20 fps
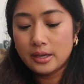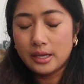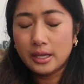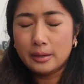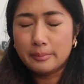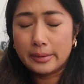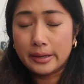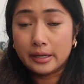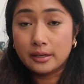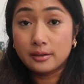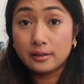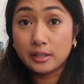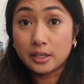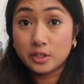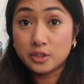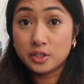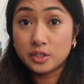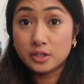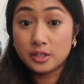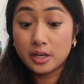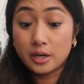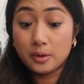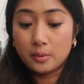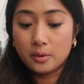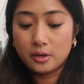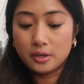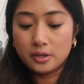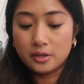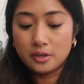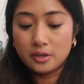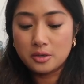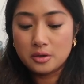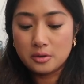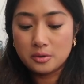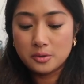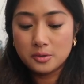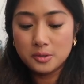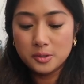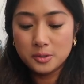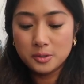in my collection that I wanted to
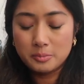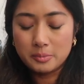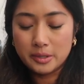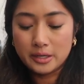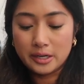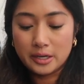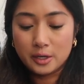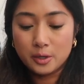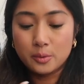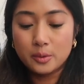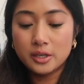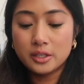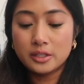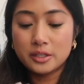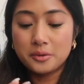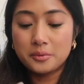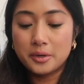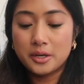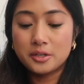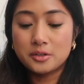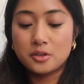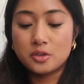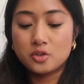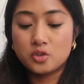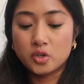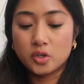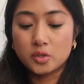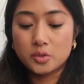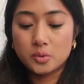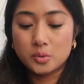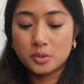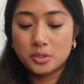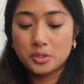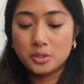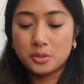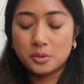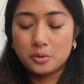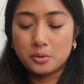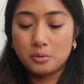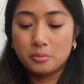use, but I quickly ran to the drugstore
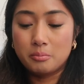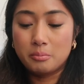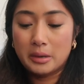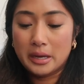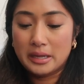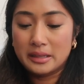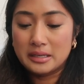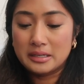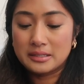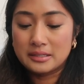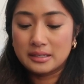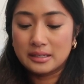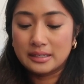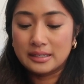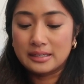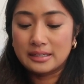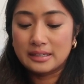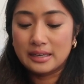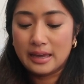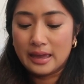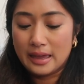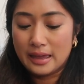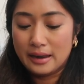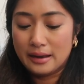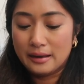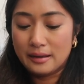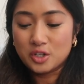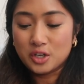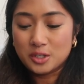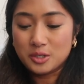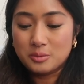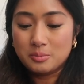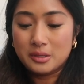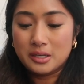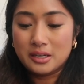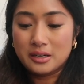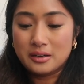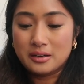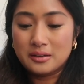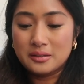to buy this again just
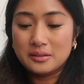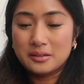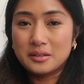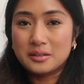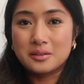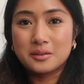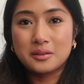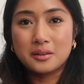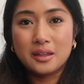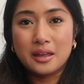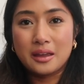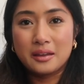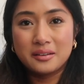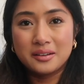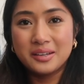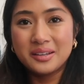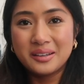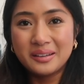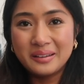because I saw that